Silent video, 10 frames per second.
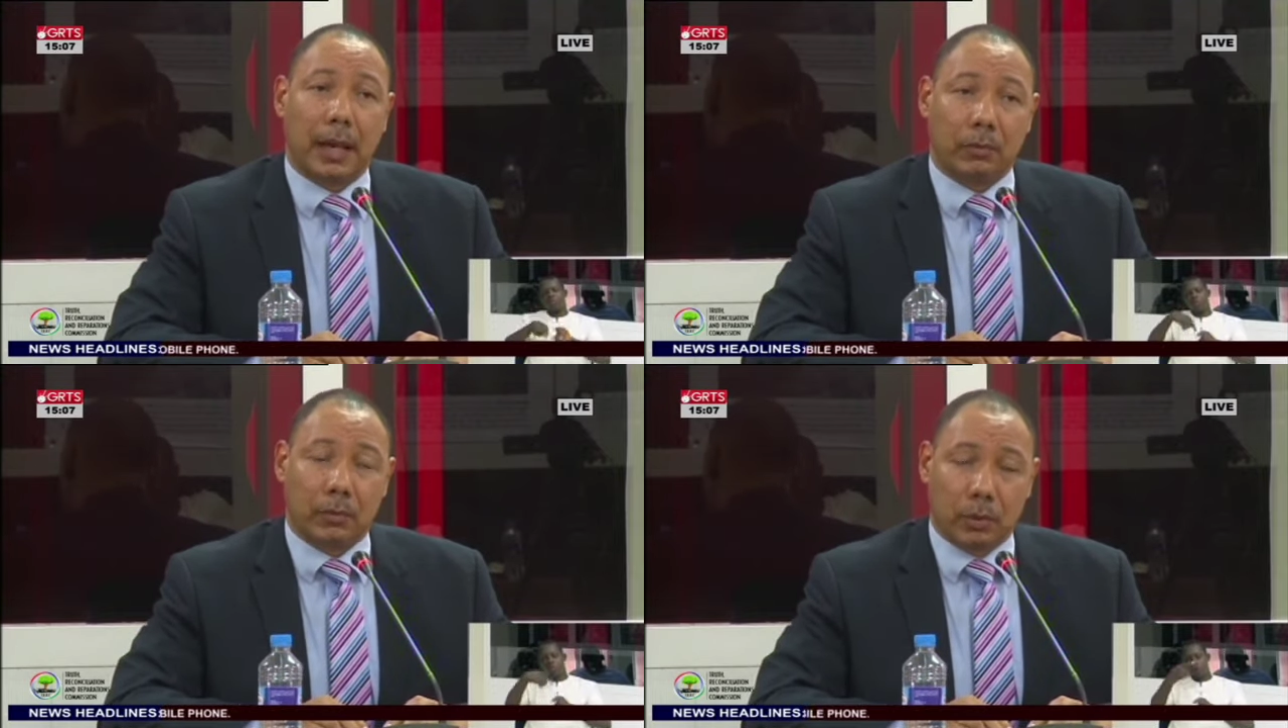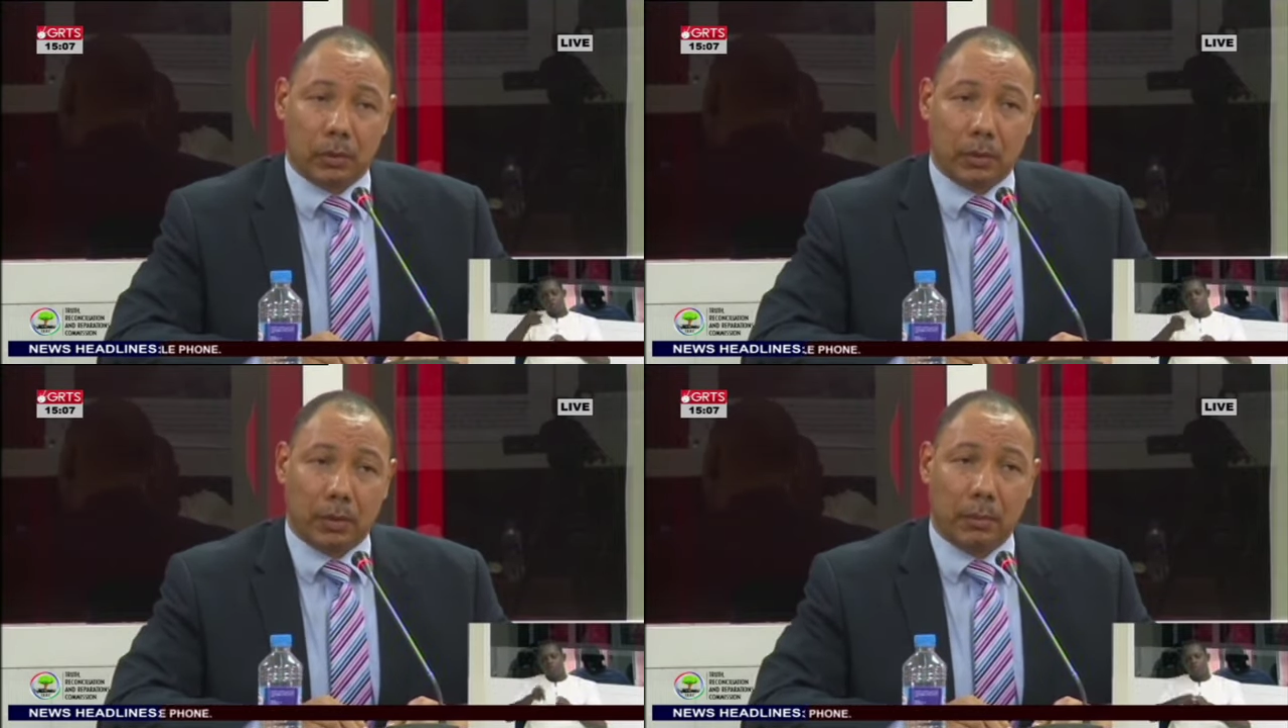
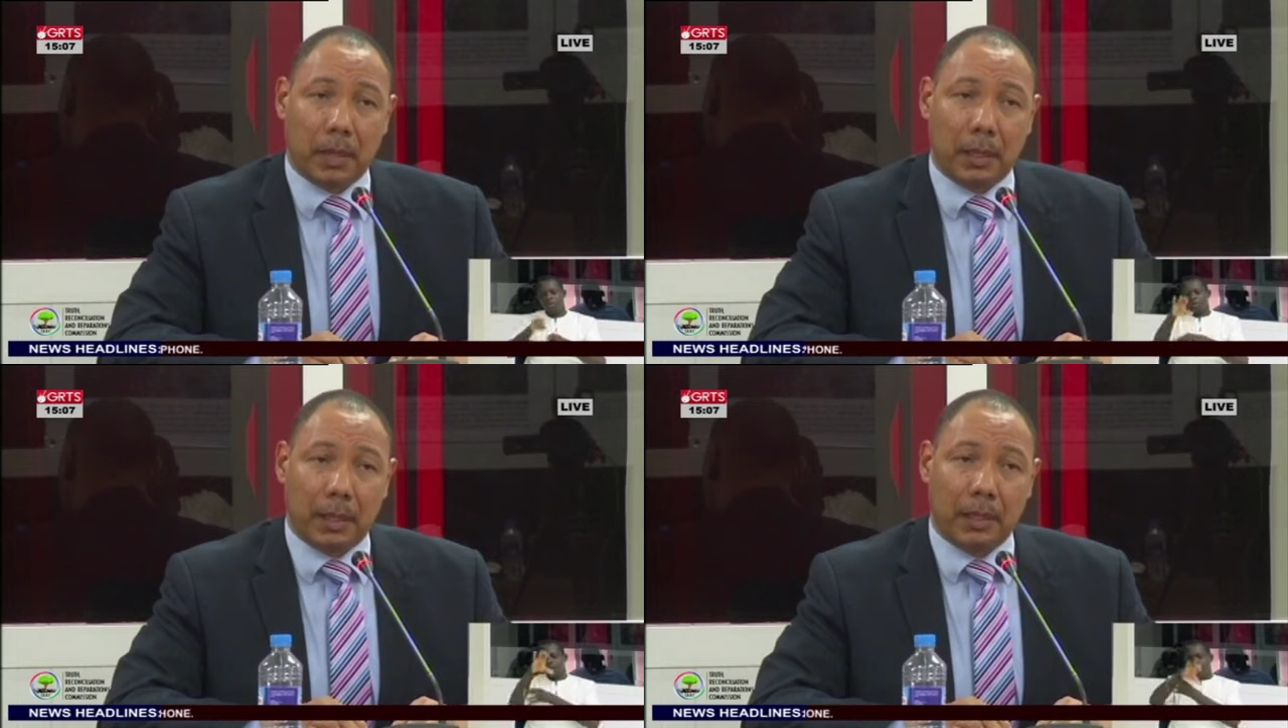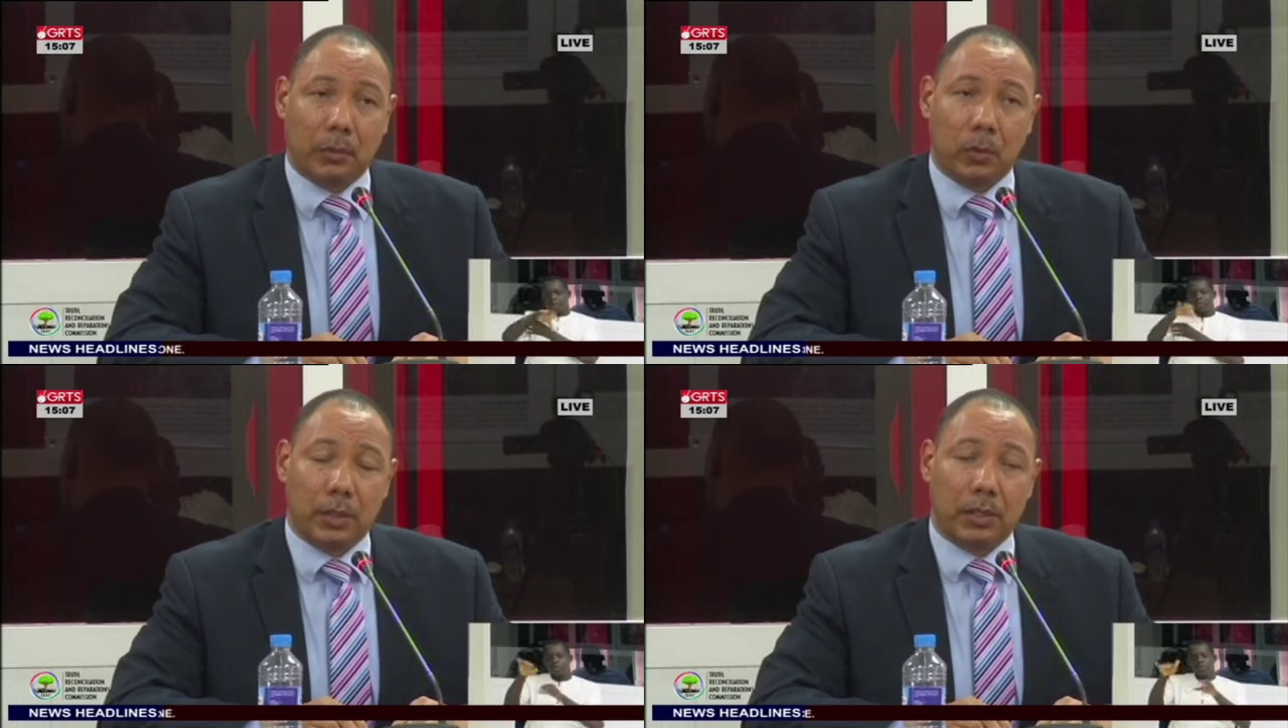council, the manner
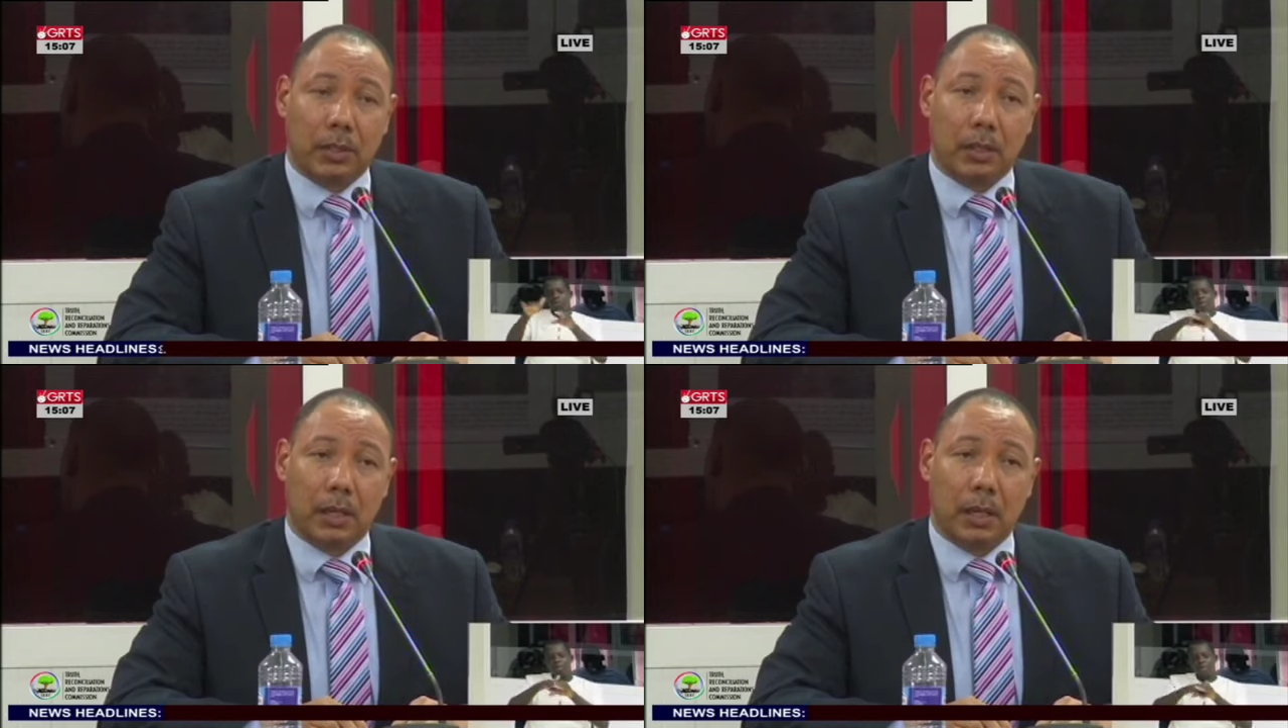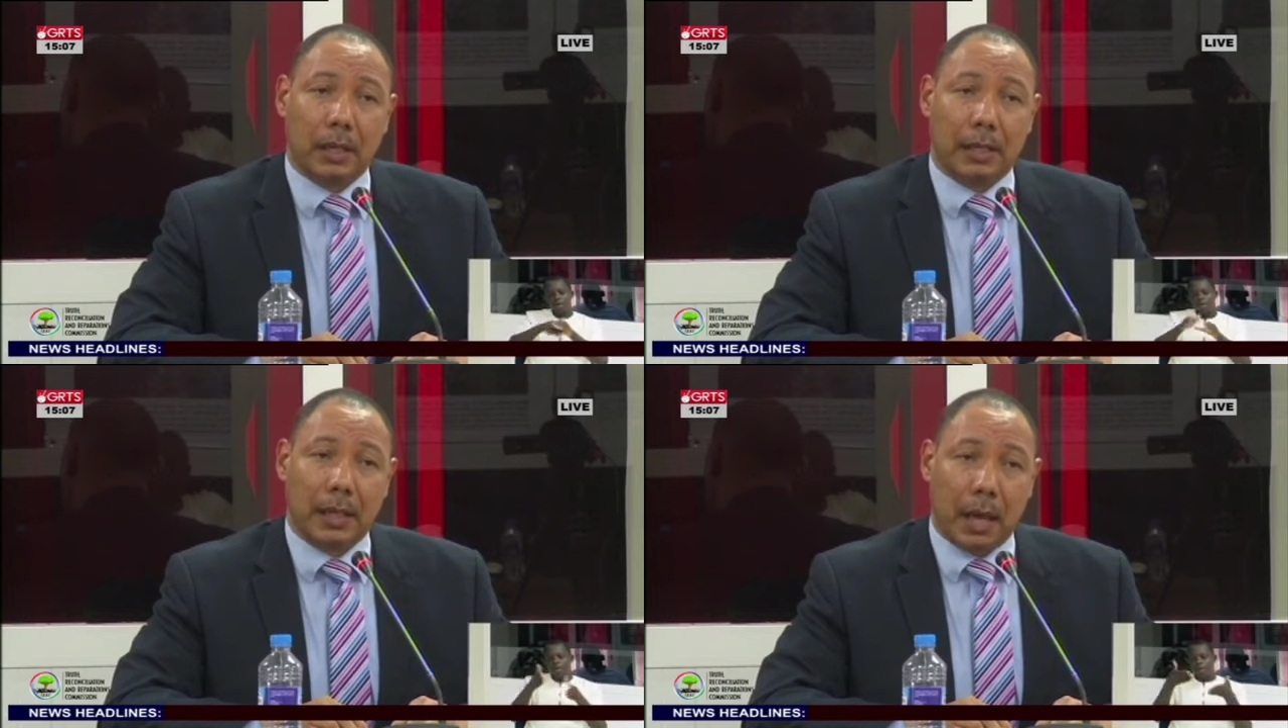in which
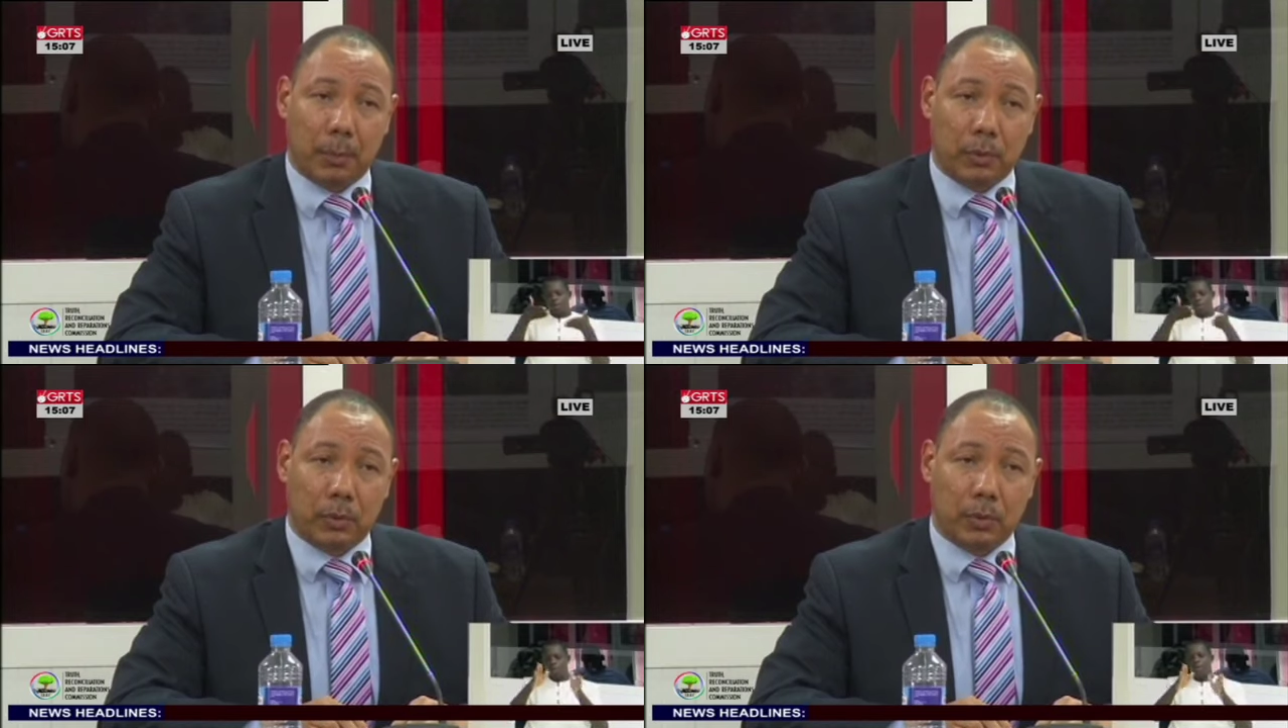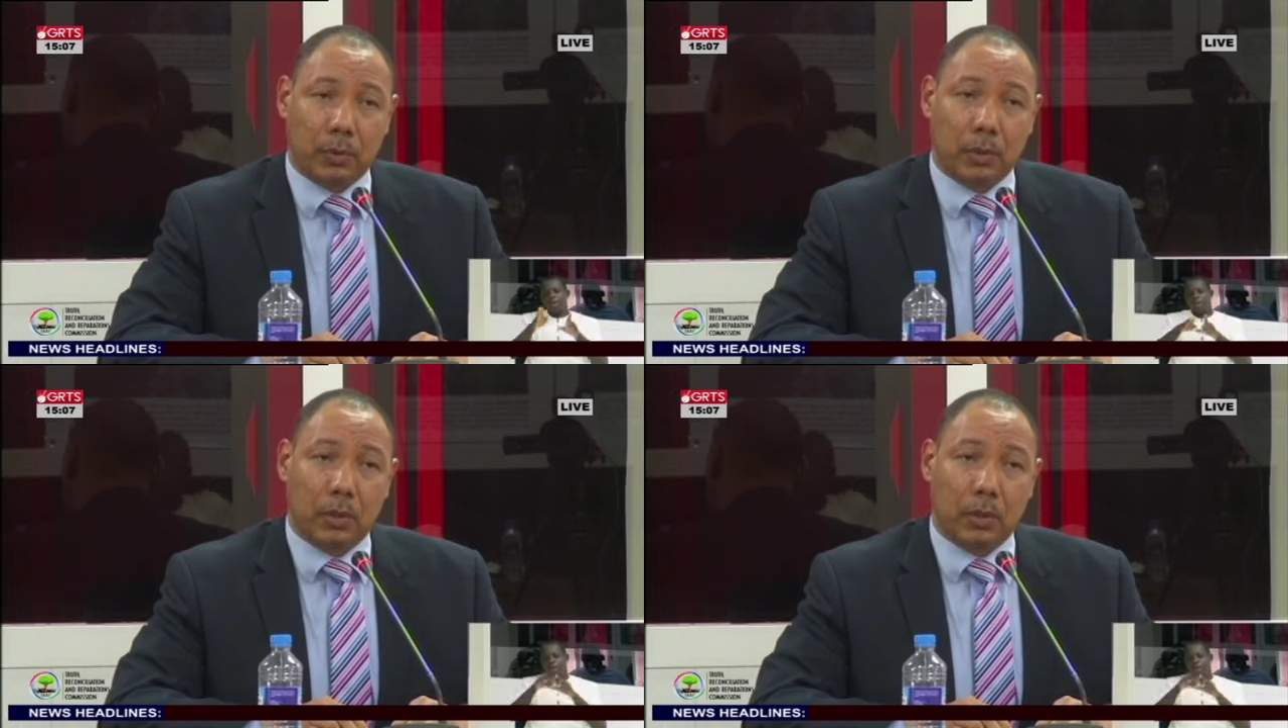it happened,